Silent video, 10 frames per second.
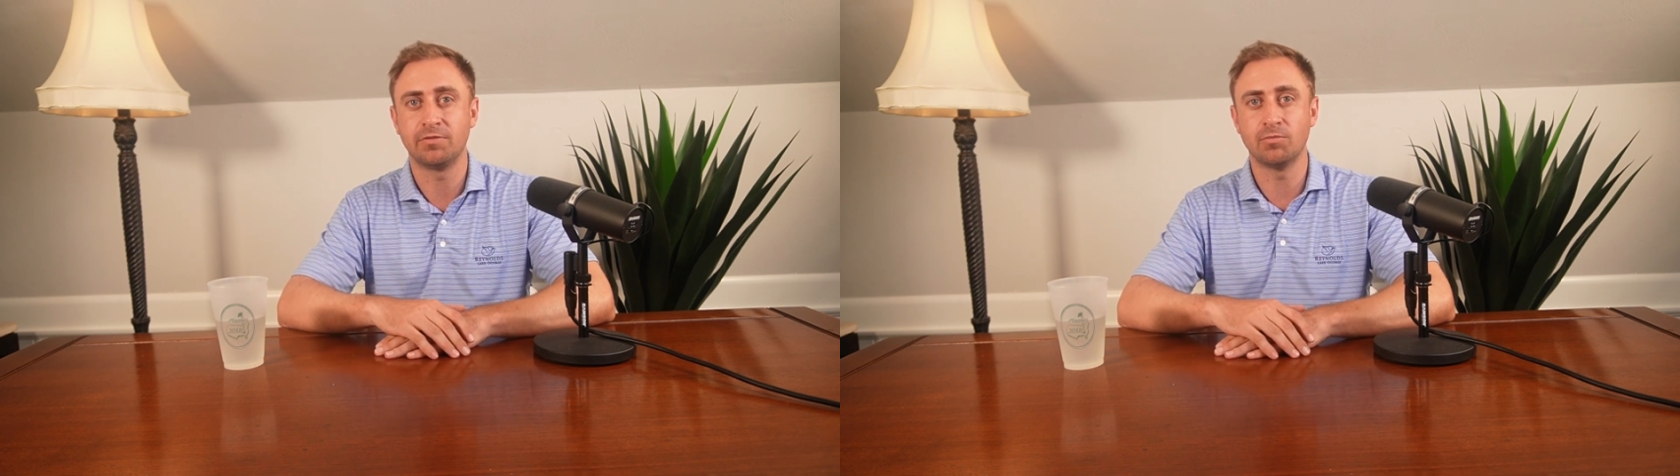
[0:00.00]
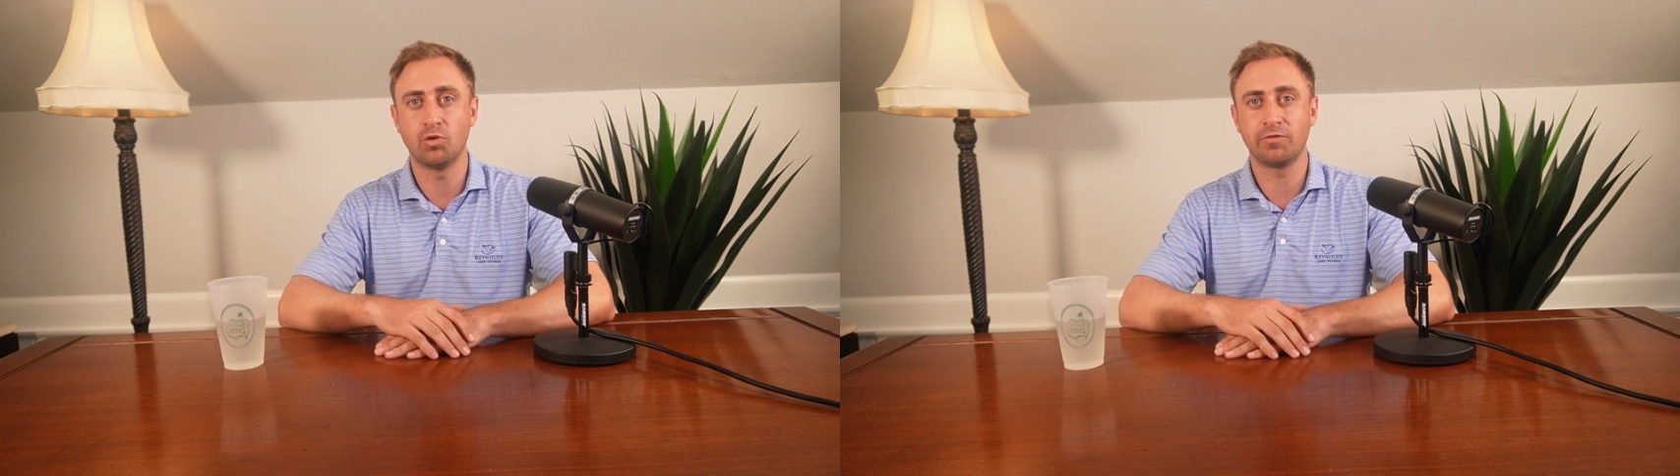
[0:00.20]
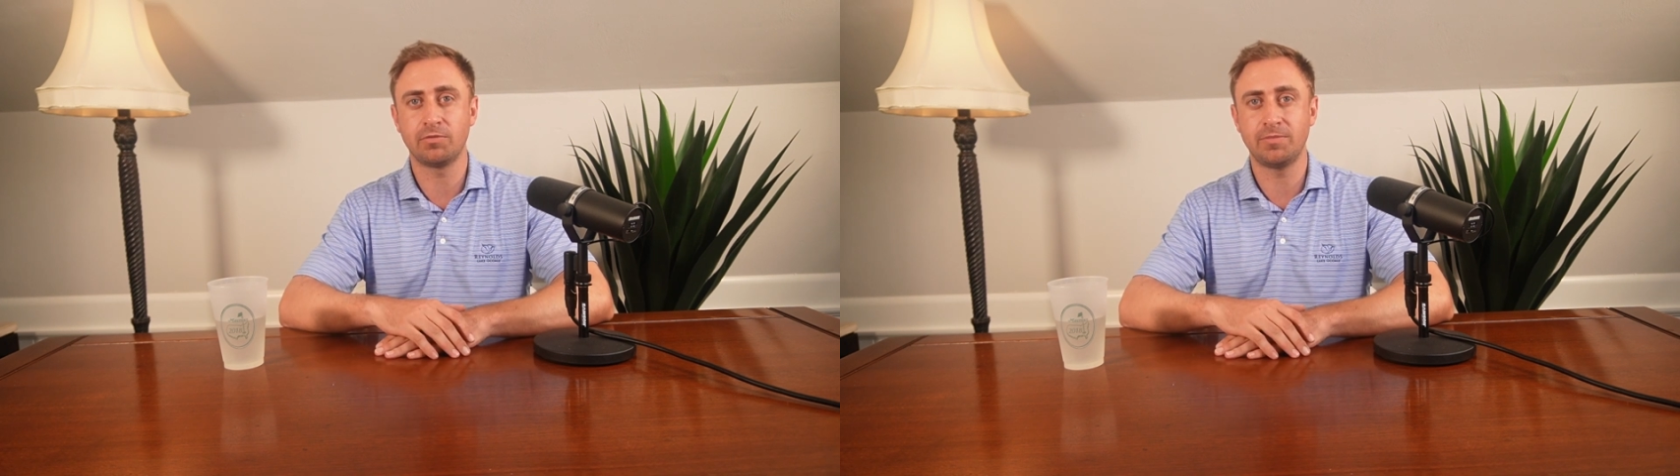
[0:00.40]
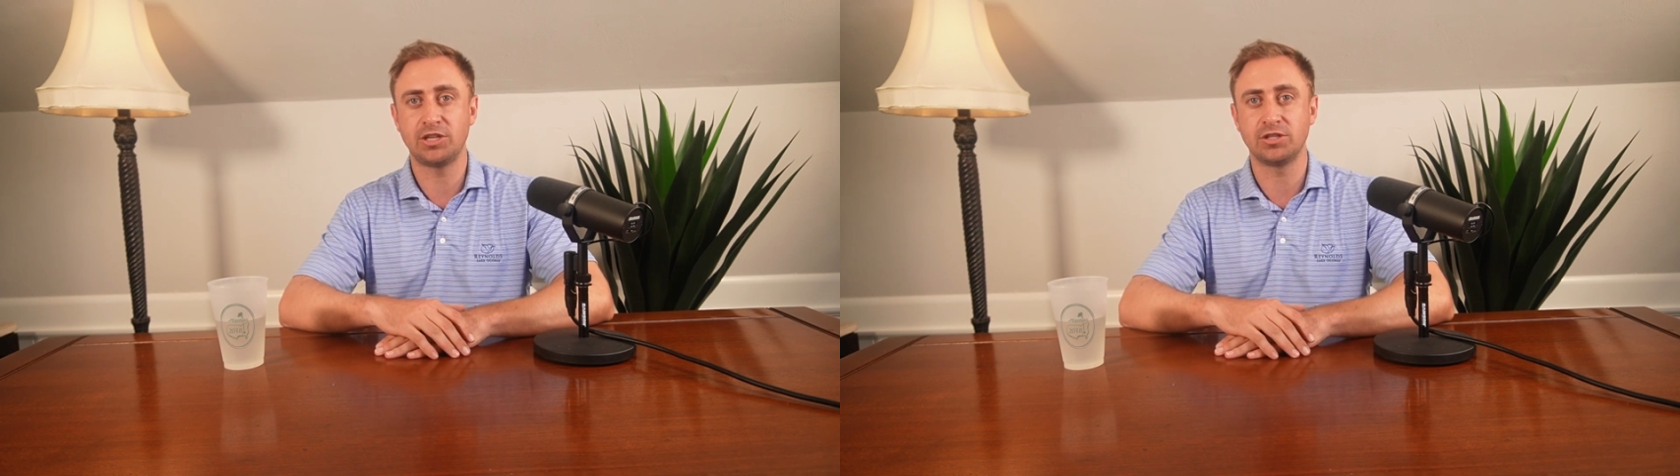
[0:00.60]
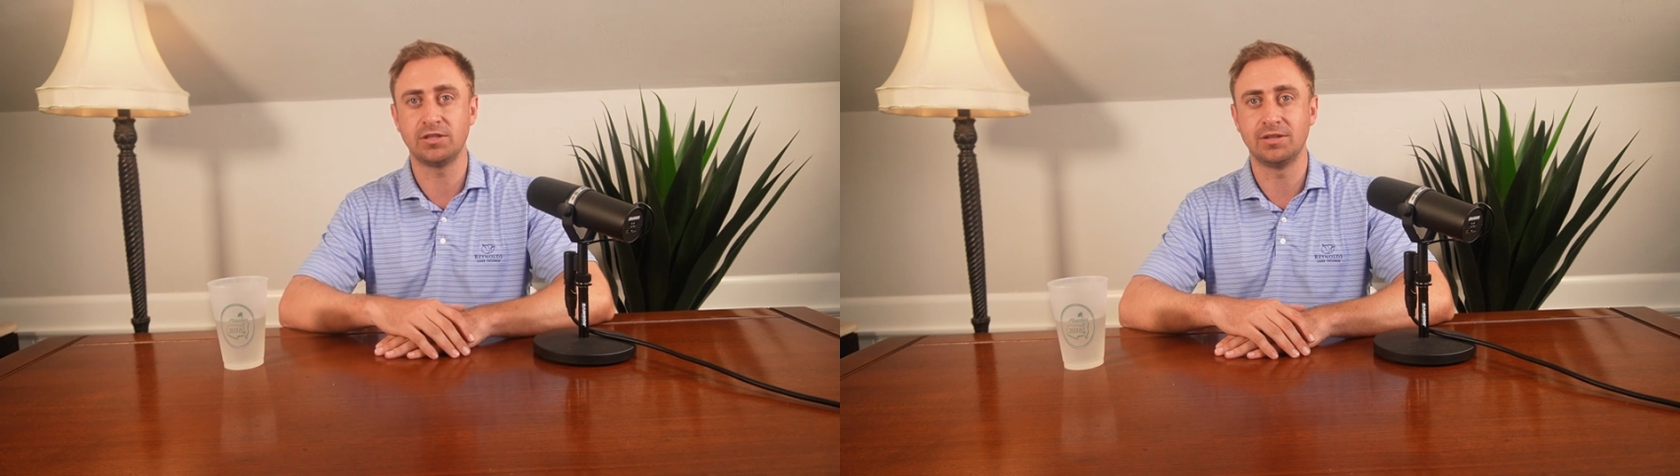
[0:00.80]
for more
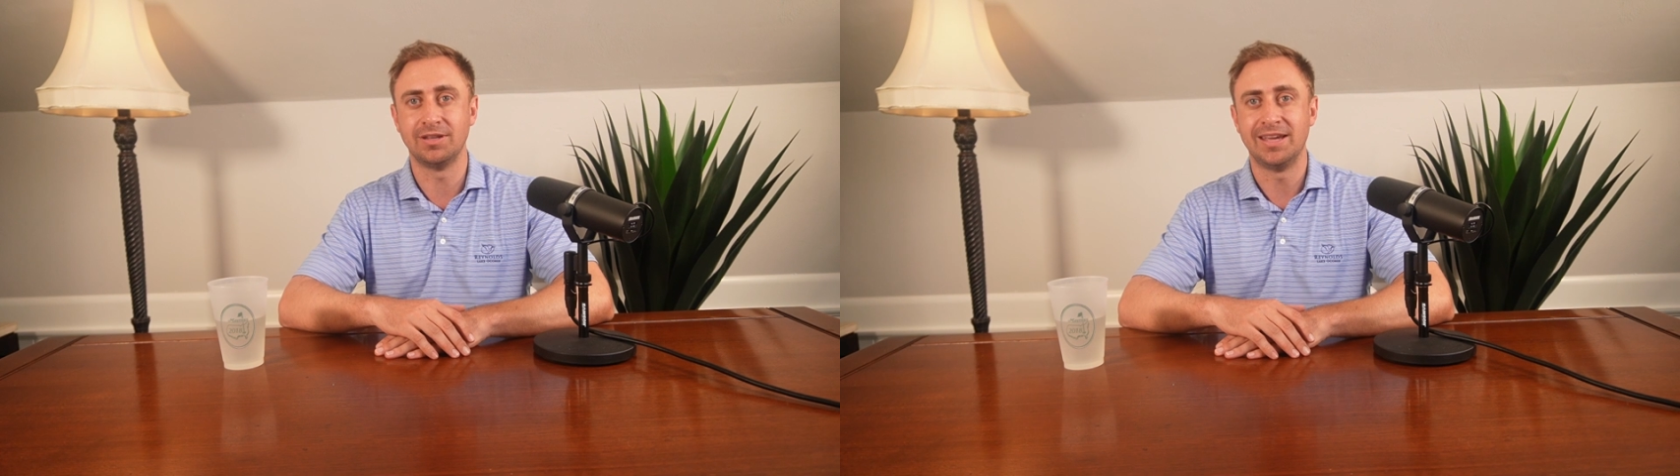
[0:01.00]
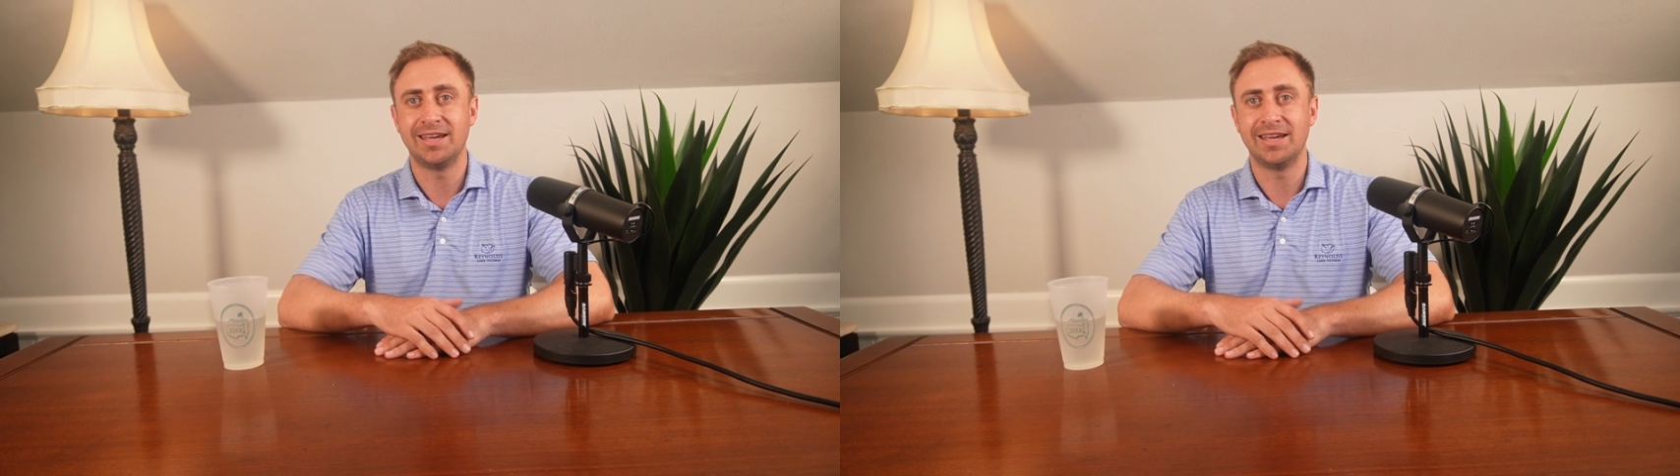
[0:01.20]
information